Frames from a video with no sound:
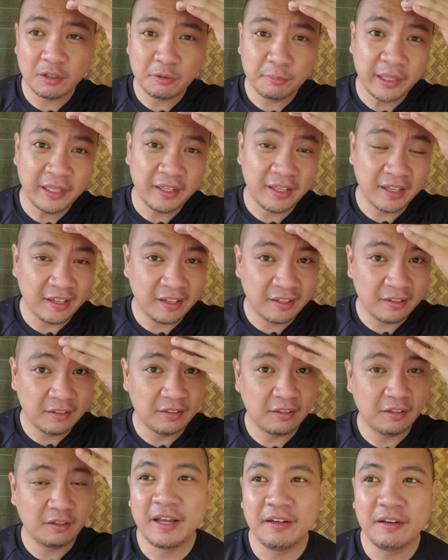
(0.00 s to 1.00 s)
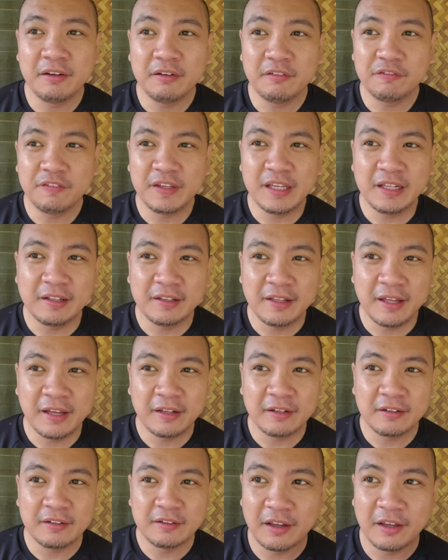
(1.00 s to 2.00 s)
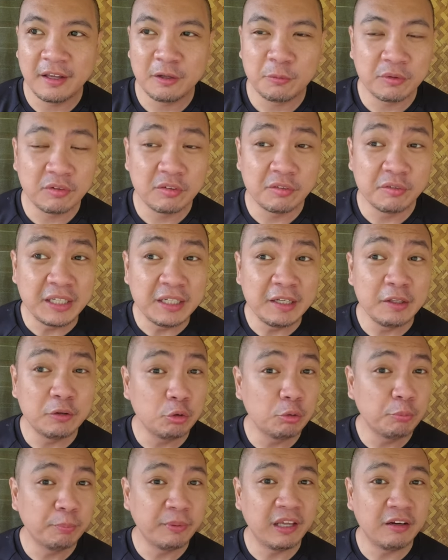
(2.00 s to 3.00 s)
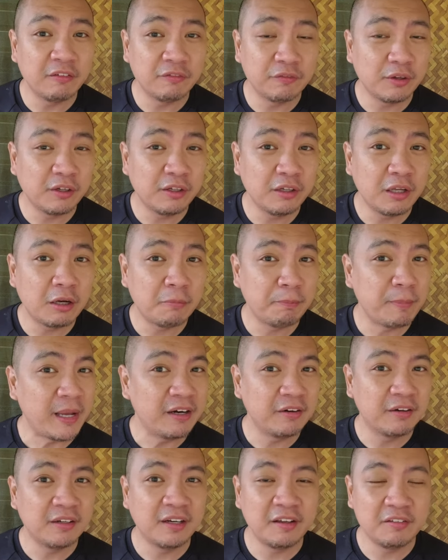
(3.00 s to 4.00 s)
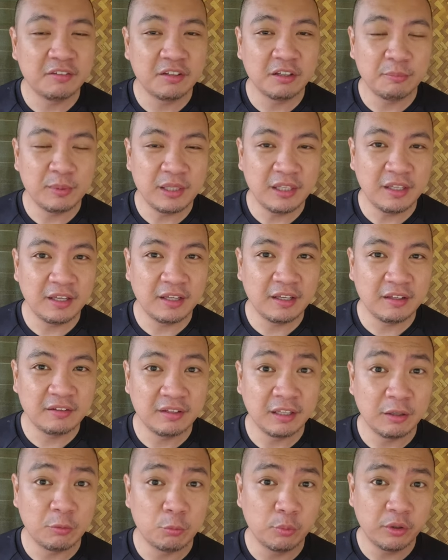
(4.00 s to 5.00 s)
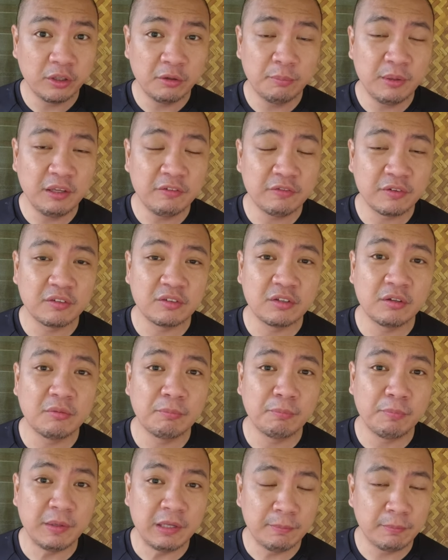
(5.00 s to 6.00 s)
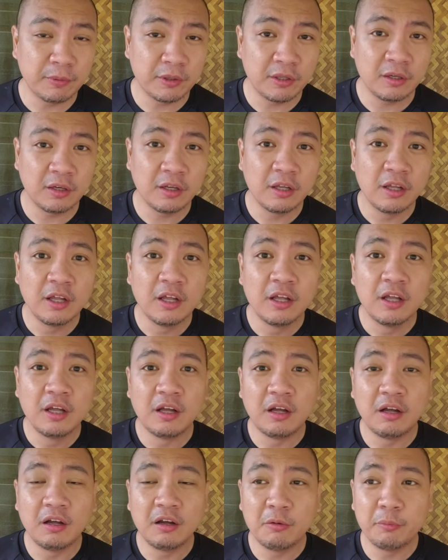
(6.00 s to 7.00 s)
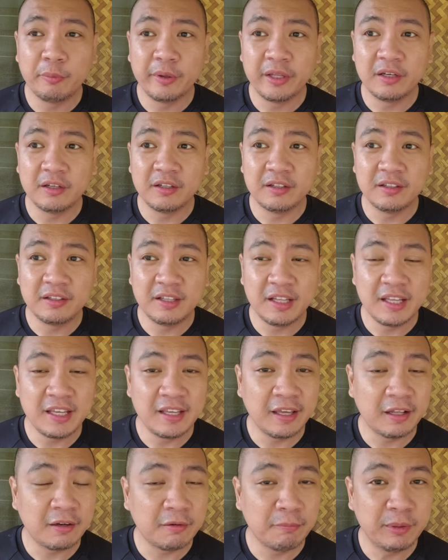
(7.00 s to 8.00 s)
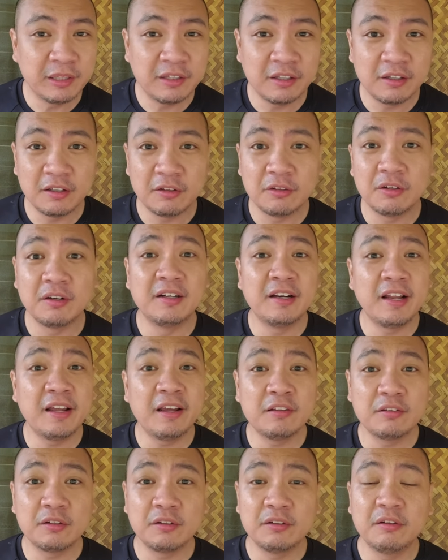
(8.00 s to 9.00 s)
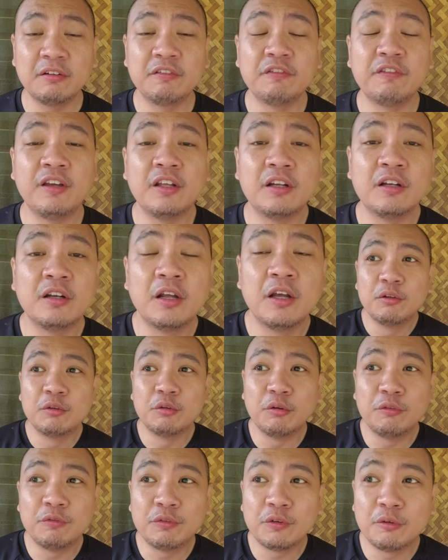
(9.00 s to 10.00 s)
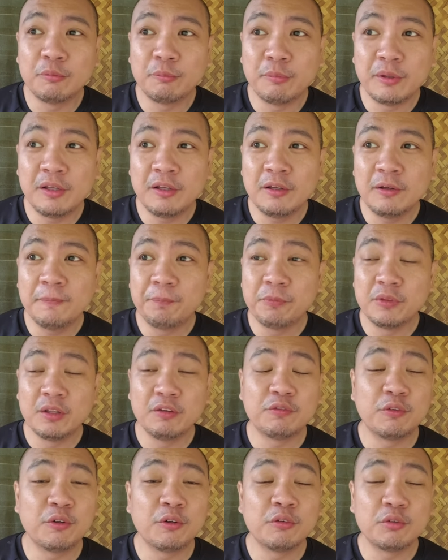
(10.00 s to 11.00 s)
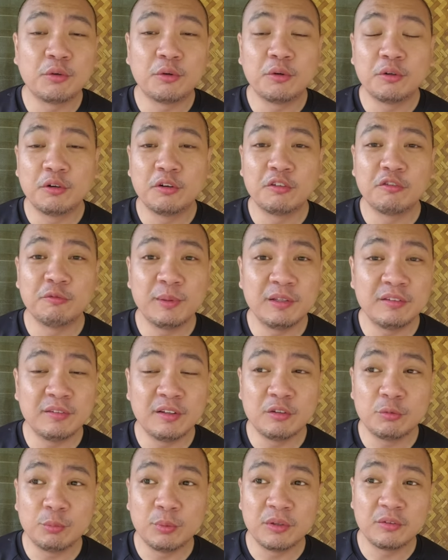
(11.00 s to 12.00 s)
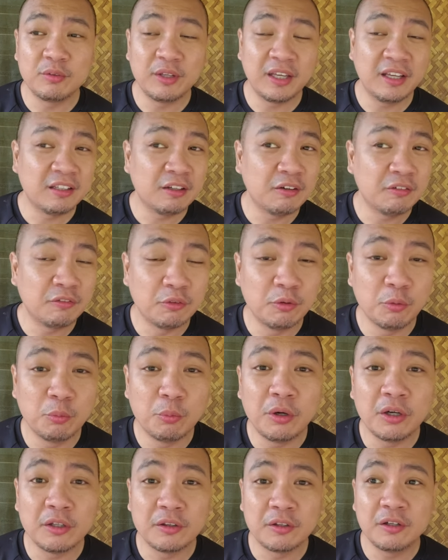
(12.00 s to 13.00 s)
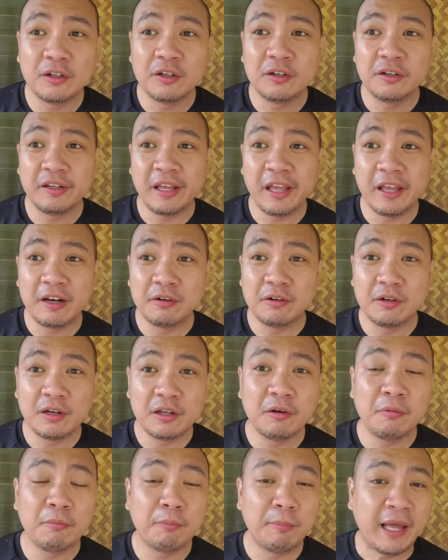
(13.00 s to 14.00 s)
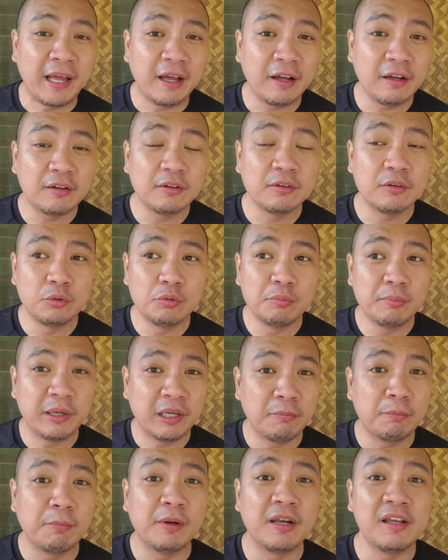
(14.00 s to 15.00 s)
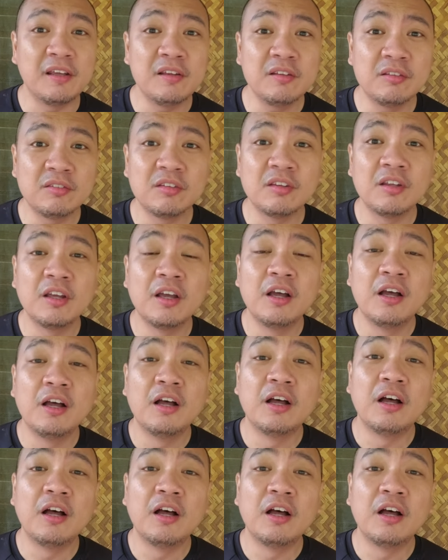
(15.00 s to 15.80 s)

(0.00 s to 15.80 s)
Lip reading: on my head, I didn't feel that it was really too painful, not paralyzing me as it would be for some people when they get bitten on their legs or their feet. So for me, the first order of business was to get out of the water and run back to my place.